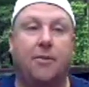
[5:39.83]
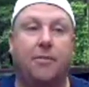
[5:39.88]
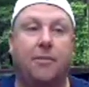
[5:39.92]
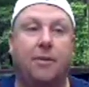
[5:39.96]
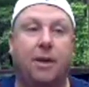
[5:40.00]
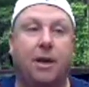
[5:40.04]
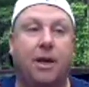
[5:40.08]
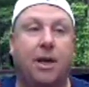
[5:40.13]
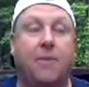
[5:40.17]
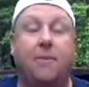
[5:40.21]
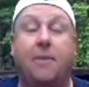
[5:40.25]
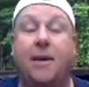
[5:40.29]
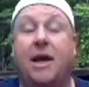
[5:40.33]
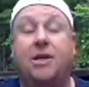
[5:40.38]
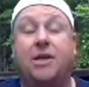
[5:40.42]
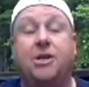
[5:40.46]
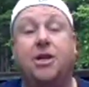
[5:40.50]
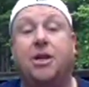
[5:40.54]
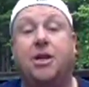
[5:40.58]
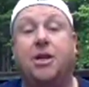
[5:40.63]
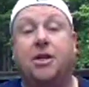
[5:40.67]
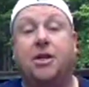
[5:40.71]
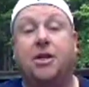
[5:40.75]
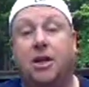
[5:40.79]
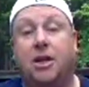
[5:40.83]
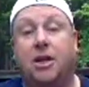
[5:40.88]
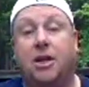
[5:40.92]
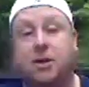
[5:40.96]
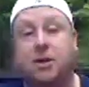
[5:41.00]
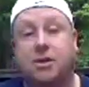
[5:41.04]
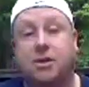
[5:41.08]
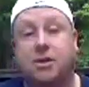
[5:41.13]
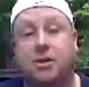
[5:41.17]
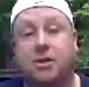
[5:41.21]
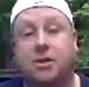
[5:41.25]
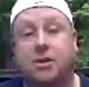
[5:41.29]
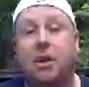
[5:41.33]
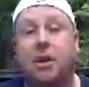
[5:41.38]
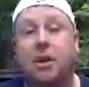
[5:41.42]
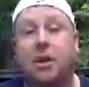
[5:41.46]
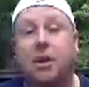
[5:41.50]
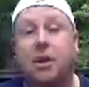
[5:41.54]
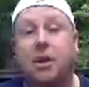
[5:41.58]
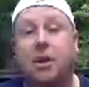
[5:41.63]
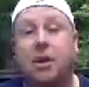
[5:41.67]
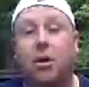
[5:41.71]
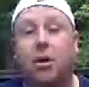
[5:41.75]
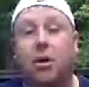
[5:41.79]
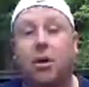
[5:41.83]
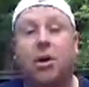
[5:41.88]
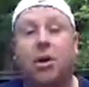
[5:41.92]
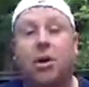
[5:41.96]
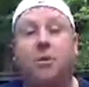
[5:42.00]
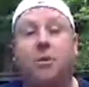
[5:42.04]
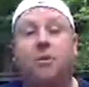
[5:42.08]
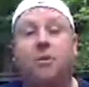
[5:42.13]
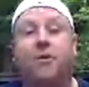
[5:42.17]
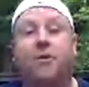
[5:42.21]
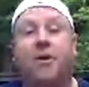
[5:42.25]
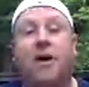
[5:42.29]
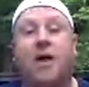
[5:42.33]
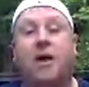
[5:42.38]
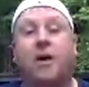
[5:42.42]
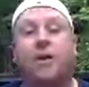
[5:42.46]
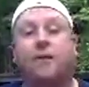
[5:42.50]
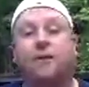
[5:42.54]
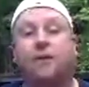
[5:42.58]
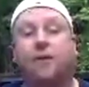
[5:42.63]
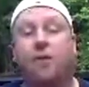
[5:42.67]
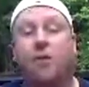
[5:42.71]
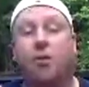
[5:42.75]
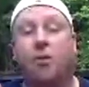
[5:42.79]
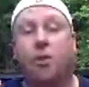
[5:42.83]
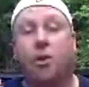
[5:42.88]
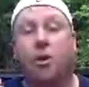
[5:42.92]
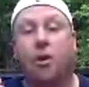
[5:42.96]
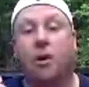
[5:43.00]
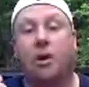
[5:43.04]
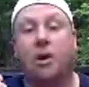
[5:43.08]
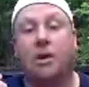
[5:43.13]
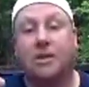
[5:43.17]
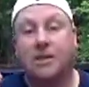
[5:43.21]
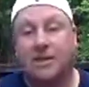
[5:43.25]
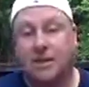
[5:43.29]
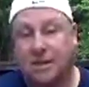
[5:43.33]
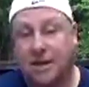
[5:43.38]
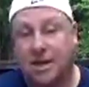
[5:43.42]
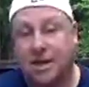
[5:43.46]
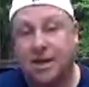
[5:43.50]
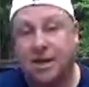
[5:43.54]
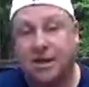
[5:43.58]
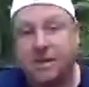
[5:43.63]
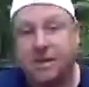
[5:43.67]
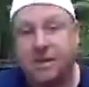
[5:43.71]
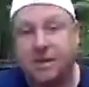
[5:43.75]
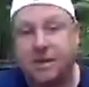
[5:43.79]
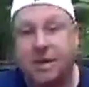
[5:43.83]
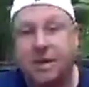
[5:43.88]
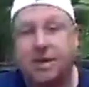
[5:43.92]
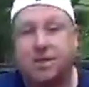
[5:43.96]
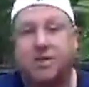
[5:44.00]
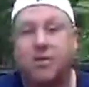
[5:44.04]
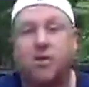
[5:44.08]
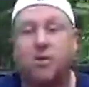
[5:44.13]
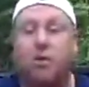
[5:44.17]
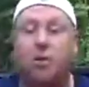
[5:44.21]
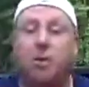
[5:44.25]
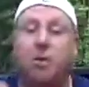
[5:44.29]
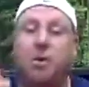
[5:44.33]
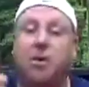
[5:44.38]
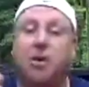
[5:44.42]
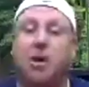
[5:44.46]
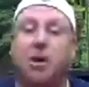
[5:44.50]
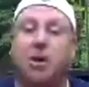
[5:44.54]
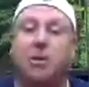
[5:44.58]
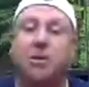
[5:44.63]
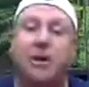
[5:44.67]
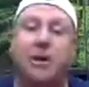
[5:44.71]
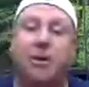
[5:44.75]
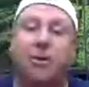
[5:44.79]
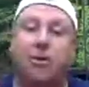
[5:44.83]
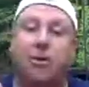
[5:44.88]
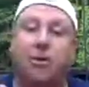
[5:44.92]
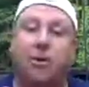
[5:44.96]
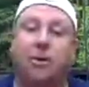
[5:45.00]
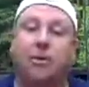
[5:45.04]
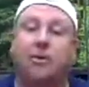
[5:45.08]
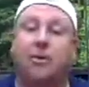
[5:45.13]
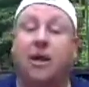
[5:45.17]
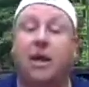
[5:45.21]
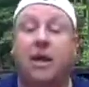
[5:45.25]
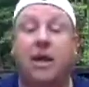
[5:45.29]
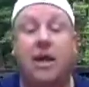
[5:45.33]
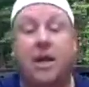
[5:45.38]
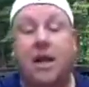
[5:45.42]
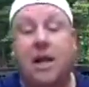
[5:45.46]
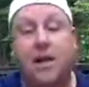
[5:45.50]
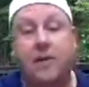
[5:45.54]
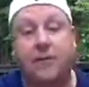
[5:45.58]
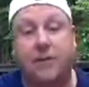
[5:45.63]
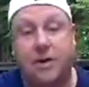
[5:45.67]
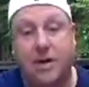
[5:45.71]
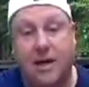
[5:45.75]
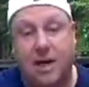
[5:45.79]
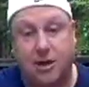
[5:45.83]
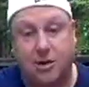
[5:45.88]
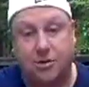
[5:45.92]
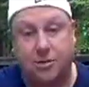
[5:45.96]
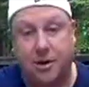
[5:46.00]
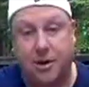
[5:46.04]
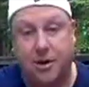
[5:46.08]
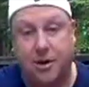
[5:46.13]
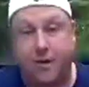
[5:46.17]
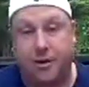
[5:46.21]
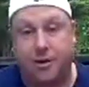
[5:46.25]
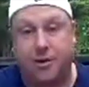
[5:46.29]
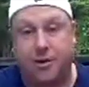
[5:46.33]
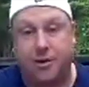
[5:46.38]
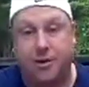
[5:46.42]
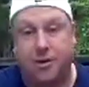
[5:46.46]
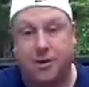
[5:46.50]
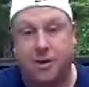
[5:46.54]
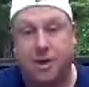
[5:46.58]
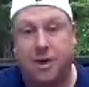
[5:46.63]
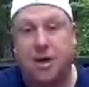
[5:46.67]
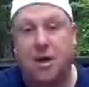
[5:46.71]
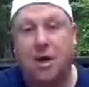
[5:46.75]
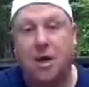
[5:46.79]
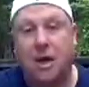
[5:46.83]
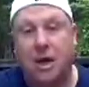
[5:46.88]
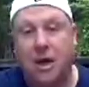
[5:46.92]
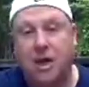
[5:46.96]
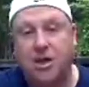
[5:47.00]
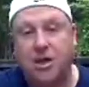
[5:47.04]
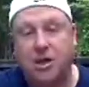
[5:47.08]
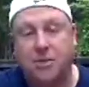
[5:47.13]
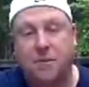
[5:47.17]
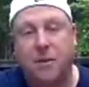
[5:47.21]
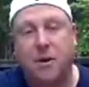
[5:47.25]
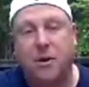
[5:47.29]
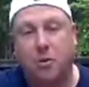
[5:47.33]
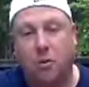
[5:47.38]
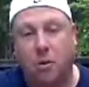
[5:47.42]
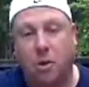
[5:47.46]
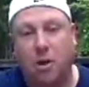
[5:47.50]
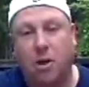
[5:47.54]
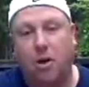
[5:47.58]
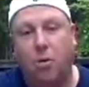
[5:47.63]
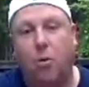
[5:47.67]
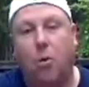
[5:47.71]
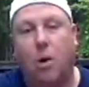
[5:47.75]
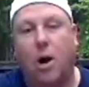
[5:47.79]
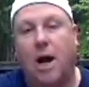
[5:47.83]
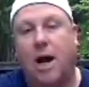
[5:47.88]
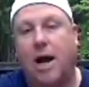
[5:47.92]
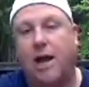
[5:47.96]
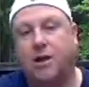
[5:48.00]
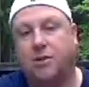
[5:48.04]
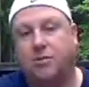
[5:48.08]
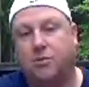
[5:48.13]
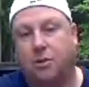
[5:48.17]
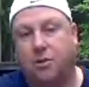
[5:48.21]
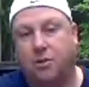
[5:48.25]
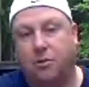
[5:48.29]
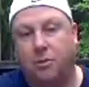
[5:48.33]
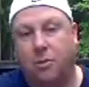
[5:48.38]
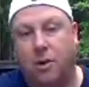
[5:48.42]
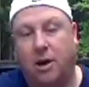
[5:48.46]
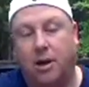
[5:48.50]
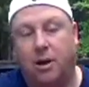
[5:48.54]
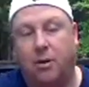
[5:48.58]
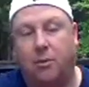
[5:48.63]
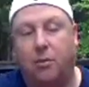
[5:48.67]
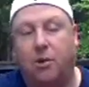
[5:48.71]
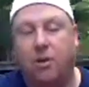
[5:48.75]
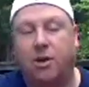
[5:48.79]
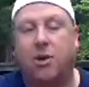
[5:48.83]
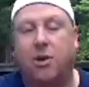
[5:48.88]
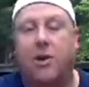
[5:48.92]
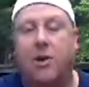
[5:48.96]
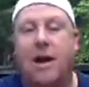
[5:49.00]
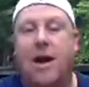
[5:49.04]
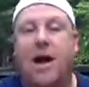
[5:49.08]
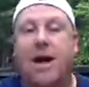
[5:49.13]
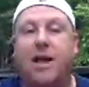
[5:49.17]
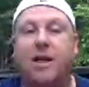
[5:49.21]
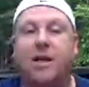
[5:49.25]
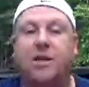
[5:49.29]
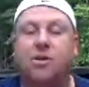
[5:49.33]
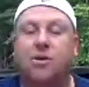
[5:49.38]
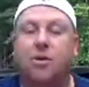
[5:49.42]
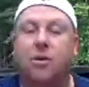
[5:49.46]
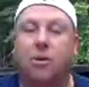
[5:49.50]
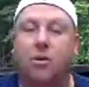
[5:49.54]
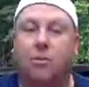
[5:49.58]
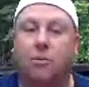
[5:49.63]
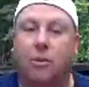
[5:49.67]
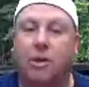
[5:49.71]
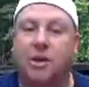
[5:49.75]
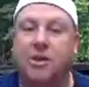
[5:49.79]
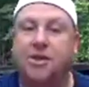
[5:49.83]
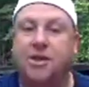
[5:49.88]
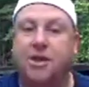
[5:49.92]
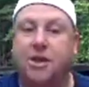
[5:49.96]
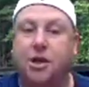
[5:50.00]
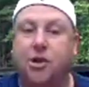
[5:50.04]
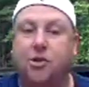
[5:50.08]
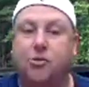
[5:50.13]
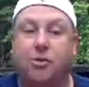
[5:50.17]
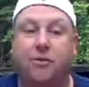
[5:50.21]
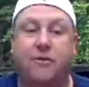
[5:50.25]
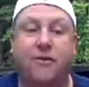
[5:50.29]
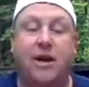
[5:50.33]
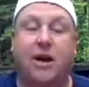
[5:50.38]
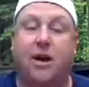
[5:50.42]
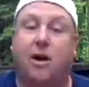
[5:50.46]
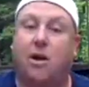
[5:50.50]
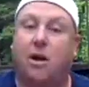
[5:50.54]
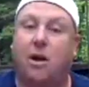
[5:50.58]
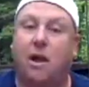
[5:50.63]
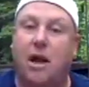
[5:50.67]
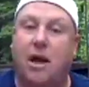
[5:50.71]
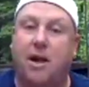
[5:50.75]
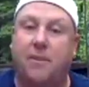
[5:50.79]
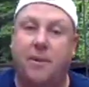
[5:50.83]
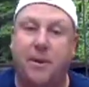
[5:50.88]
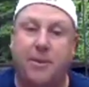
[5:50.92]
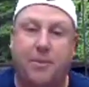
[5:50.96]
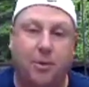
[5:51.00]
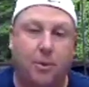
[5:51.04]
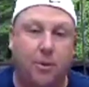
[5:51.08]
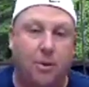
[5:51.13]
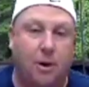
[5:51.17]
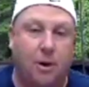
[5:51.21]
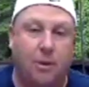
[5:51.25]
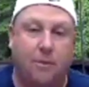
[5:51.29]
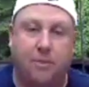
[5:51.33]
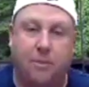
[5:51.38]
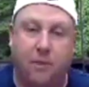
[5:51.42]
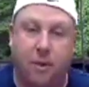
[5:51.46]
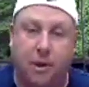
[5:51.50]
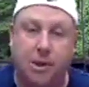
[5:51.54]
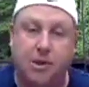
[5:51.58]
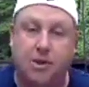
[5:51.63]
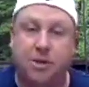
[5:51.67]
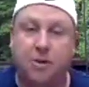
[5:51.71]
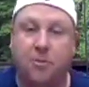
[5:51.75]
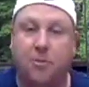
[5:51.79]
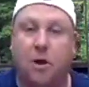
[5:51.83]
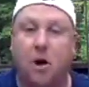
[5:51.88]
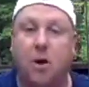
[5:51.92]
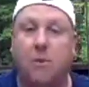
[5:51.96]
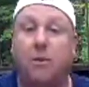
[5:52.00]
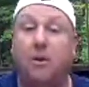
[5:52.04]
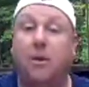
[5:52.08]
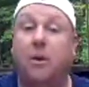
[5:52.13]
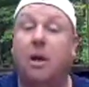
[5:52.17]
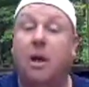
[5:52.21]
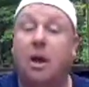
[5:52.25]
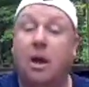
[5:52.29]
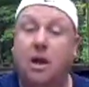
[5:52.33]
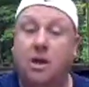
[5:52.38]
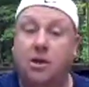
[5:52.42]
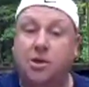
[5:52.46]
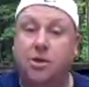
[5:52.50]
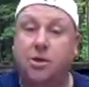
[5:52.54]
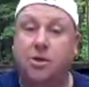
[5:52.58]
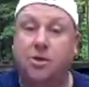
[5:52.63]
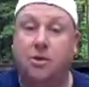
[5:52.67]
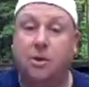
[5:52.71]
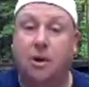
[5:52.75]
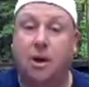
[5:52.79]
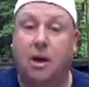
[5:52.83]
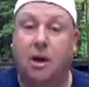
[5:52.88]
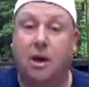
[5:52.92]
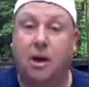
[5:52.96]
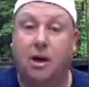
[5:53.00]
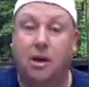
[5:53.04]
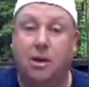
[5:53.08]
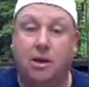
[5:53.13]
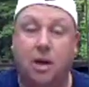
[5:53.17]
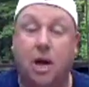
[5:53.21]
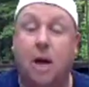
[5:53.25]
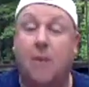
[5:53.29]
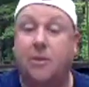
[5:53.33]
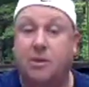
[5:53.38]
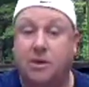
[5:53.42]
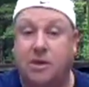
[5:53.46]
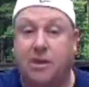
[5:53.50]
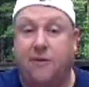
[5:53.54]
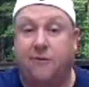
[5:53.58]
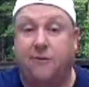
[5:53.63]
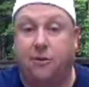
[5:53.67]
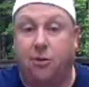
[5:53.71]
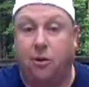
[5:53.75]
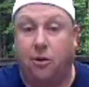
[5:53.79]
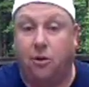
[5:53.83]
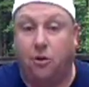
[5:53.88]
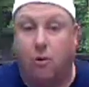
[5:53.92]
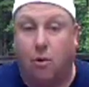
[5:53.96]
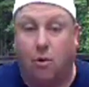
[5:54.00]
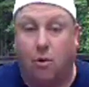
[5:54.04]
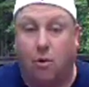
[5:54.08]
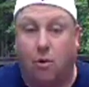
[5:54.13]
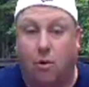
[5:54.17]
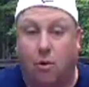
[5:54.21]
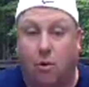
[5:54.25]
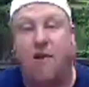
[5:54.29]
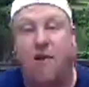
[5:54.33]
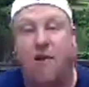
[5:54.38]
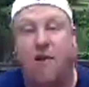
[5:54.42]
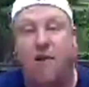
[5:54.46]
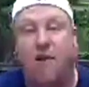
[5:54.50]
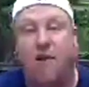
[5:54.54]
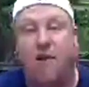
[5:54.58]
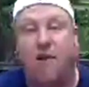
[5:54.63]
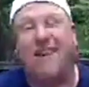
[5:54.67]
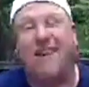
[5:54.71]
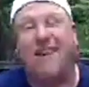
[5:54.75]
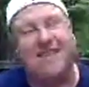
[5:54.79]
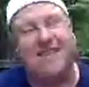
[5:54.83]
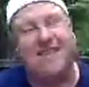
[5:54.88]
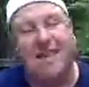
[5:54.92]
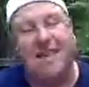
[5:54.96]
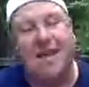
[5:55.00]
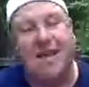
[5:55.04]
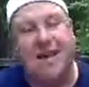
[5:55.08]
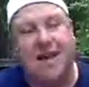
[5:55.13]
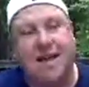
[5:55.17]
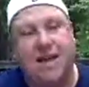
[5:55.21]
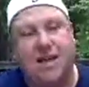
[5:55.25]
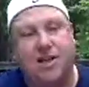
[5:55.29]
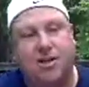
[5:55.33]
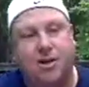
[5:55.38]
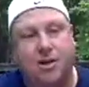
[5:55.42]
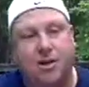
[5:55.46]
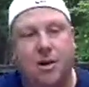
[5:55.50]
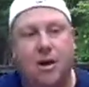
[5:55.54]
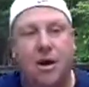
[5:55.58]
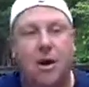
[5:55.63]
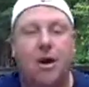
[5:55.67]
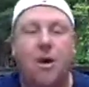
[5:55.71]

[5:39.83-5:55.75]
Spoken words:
Kip Padgett in his budget only provided for 6. And so when we talked about earlier that he didn't have a tax rate increase, he's just being really wise with what they're adding. So in recent years, we've added a lot of people to our police department to compensate for the growth of our town, things of that nature.